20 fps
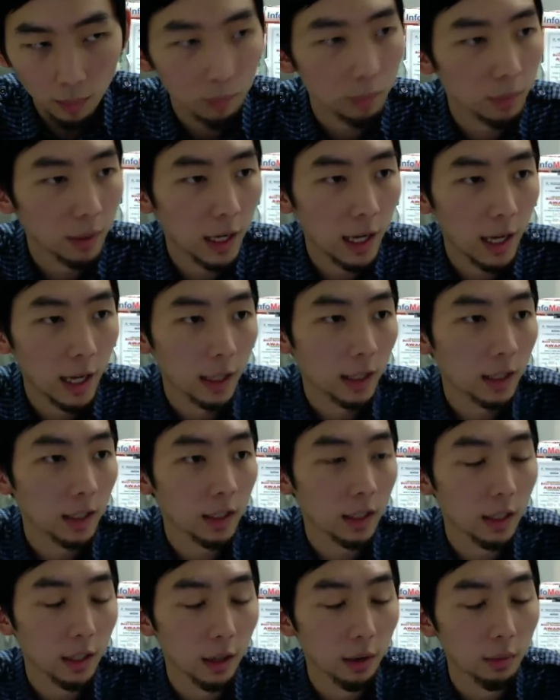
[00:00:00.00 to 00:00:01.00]
neck,
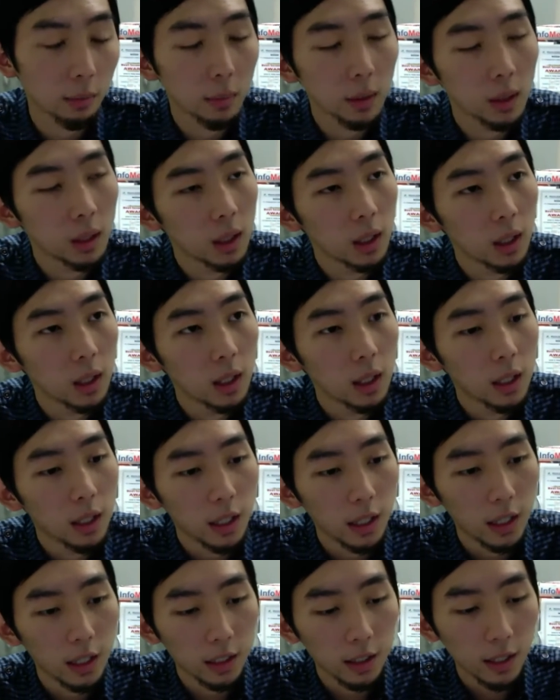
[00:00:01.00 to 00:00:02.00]

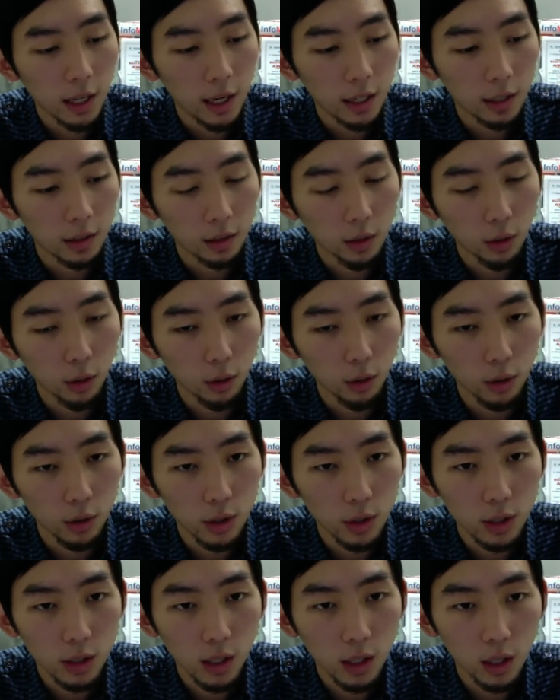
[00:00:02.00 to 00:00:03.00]
it can
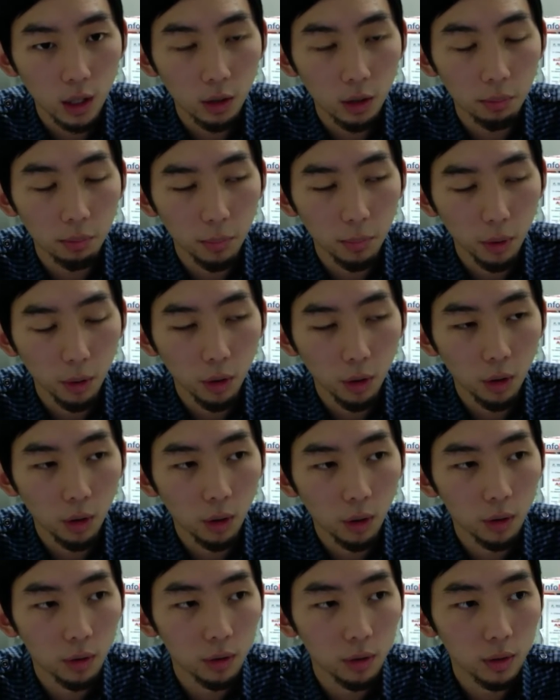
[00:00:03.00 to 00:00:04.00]
cause a lot
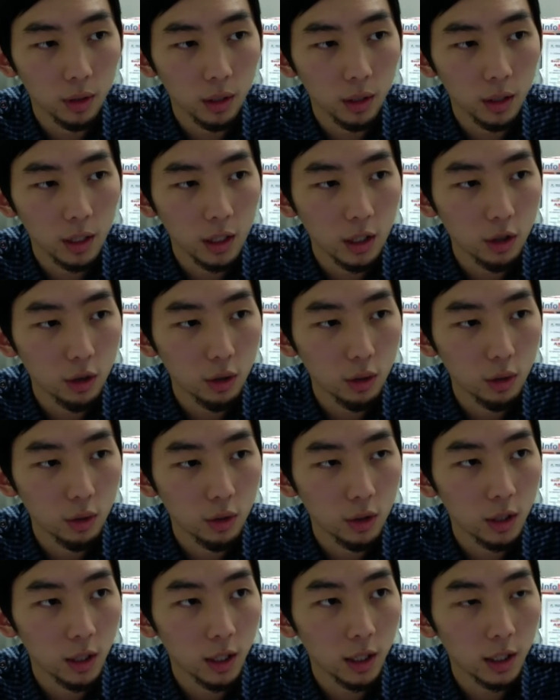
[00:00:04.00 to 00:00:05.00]
more
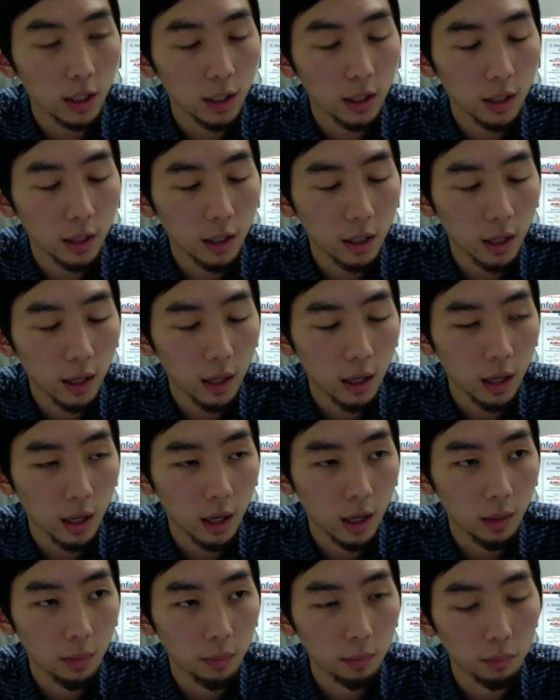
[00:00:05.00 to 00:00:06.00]
issues like
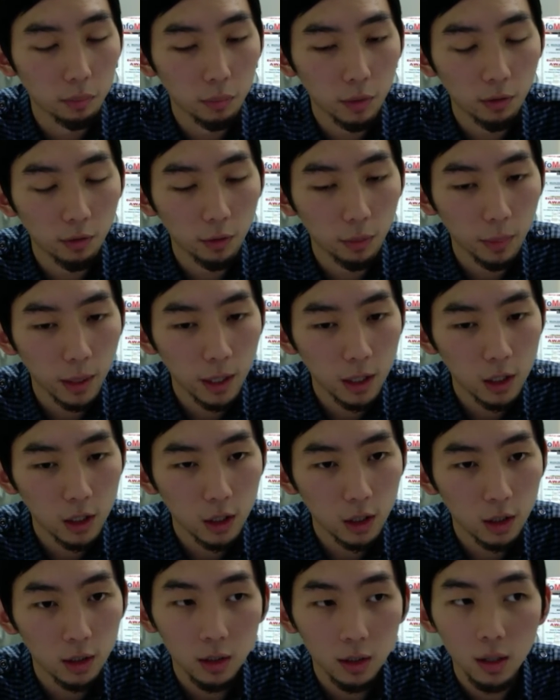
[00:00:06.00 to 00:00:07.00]

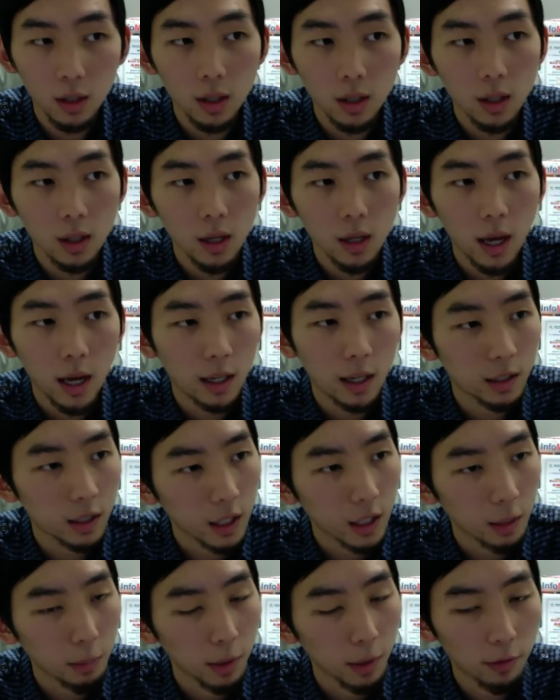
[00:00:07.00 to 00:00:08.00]
inflammation,
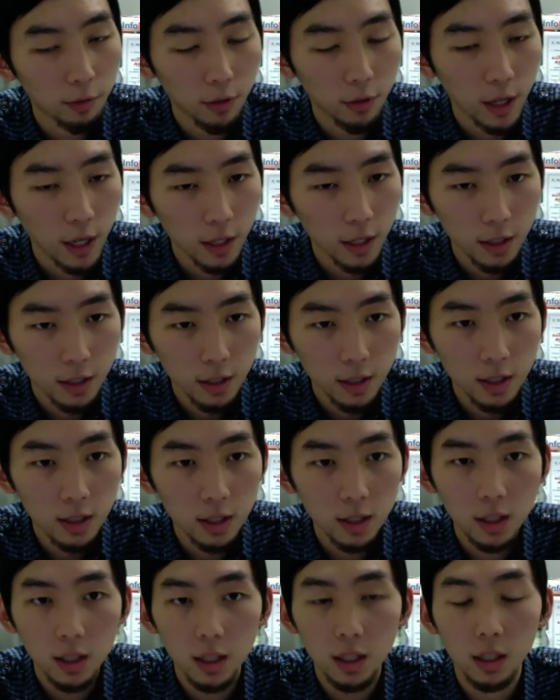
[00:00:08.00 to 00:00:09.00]
acne,
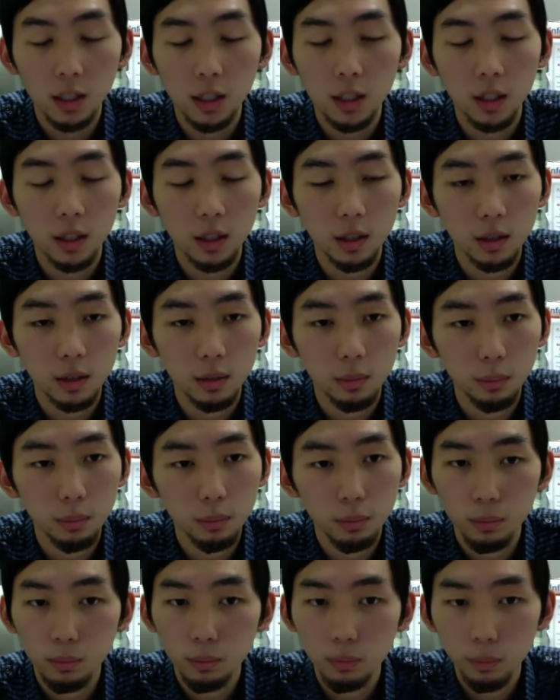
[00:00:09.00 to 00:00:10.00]
blepharitis. It can
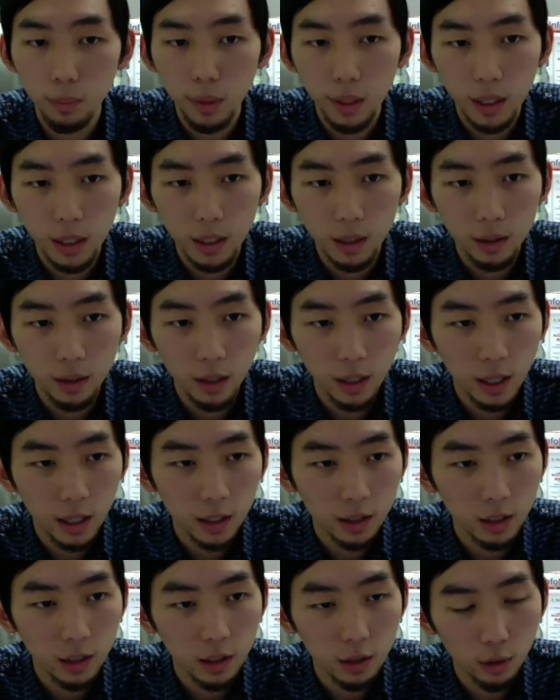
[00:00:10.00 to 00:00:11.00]
be
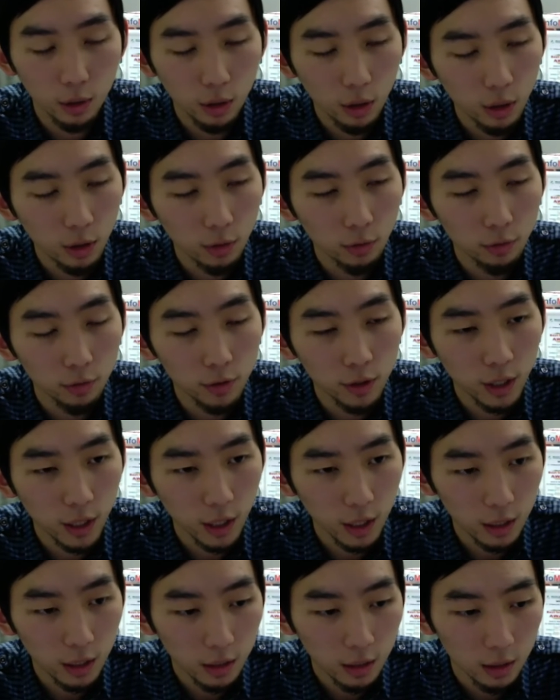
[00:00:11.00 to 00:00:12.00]
connected to a lot of
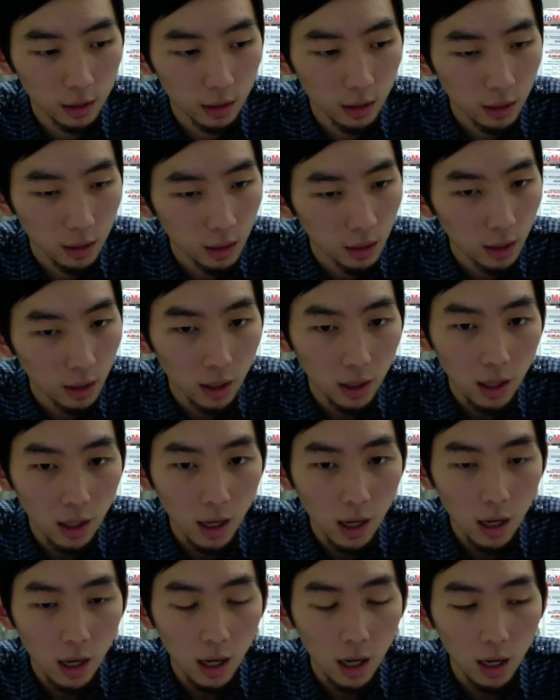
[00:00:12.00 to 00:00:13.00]
skin
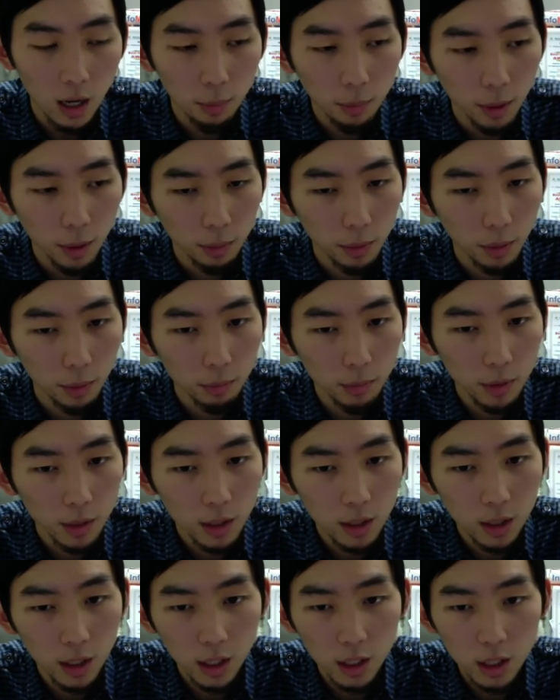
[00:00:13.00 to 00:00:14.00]

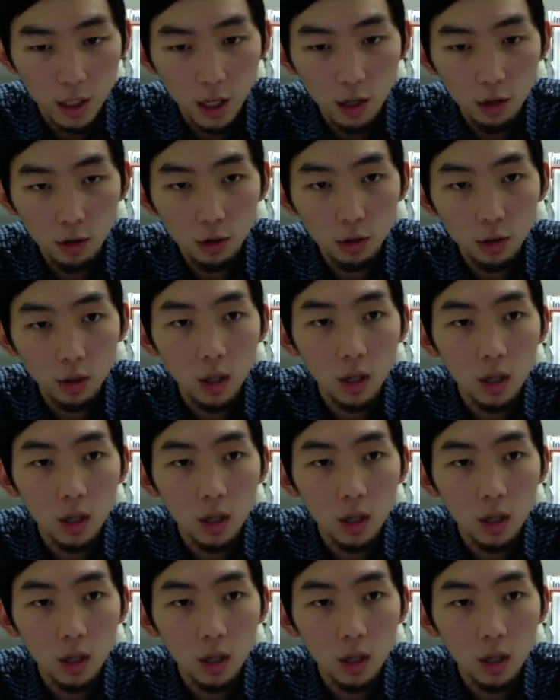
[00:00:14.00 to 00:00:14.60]
problems in general.